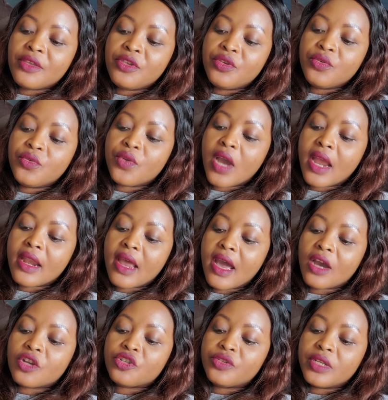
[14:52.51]
you can
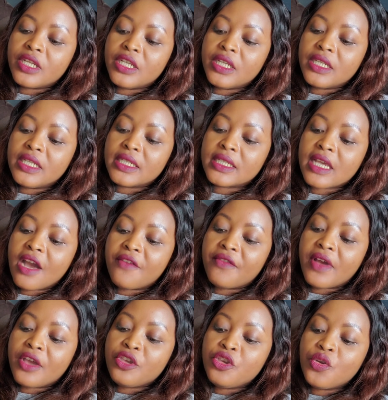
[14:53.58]
actually
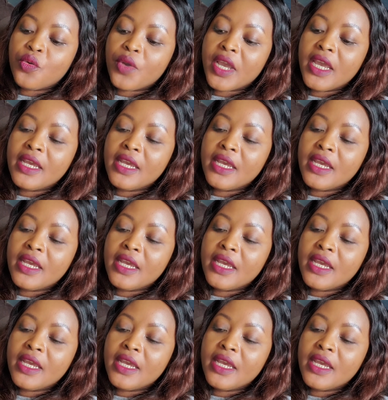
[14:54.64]
discover your